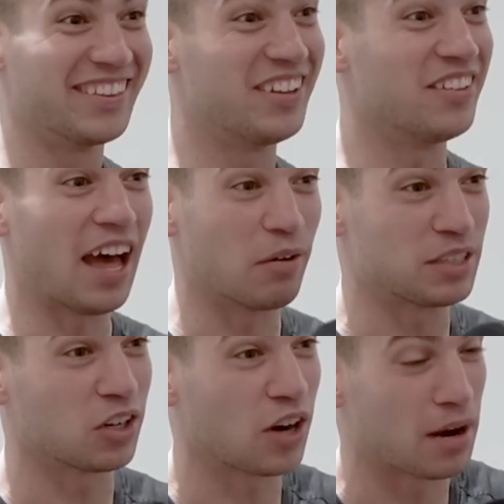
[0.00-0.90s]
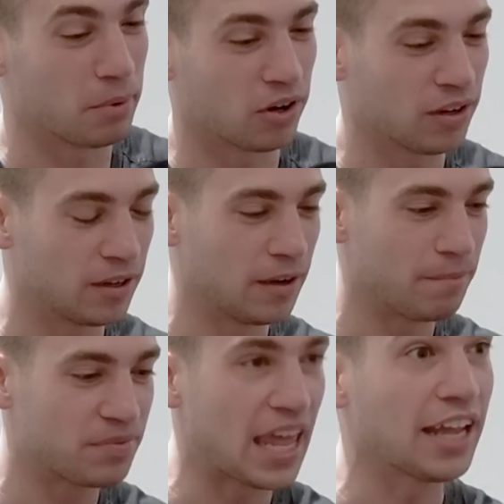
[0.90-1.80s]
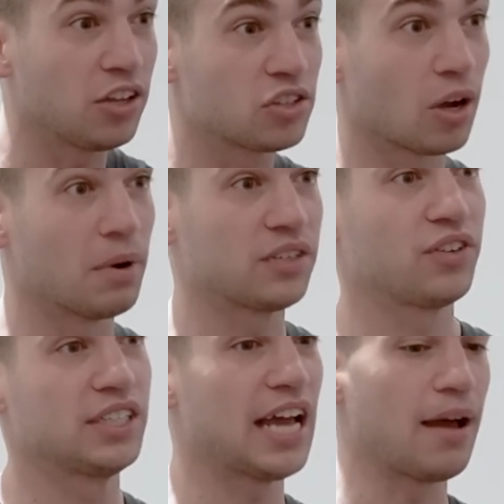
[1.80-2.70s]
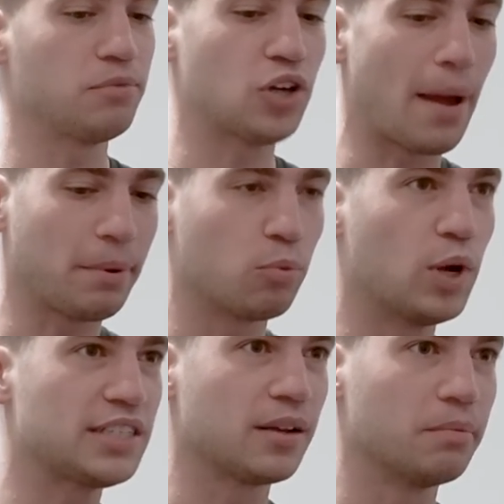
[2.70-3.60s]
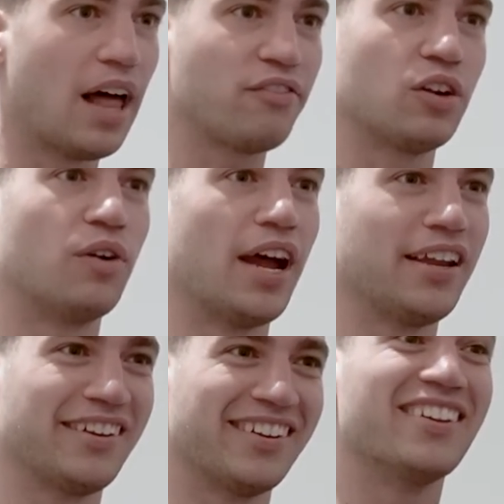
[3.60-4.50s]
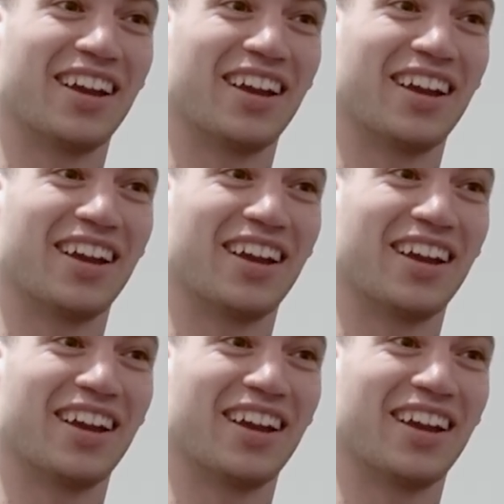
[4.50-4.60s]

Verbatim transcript: Dude, that was incredible. Thank you. Thank you so much for your time, dropping wisdom left and right. Mm-hmm.